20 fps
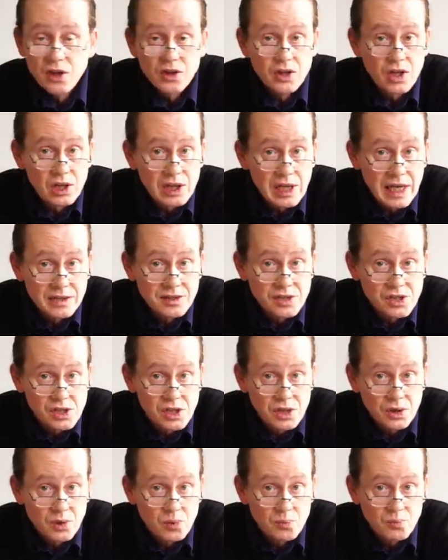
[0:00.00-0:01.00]
the lens
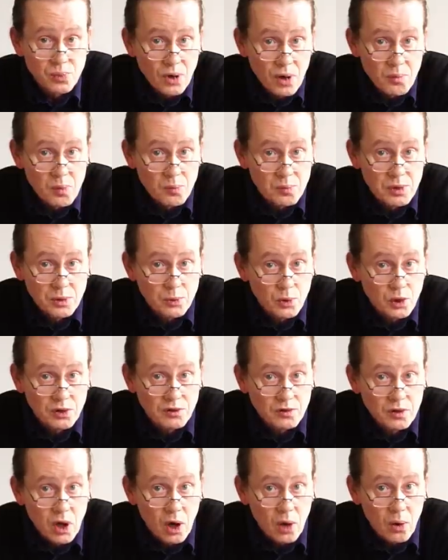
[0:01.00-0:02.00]
that you probably would
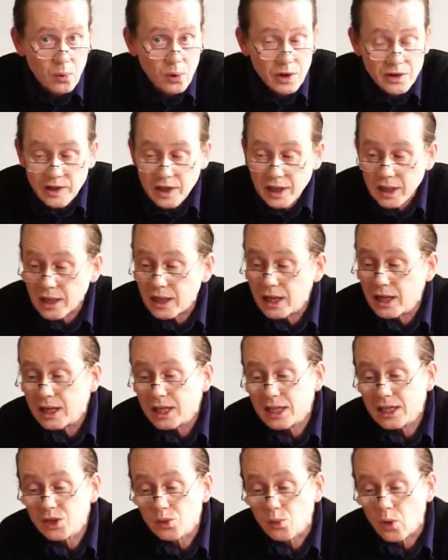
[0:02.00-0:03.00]
have got with it
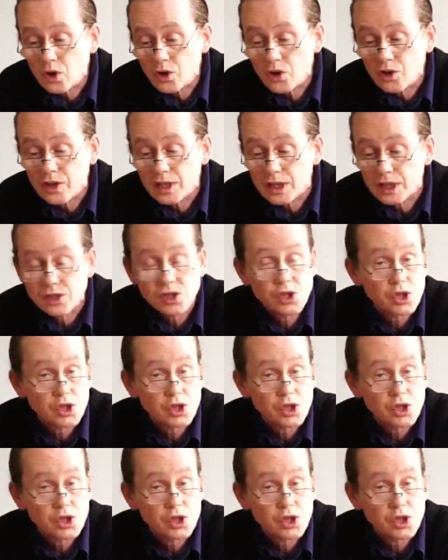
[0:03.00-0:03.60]
is one of these,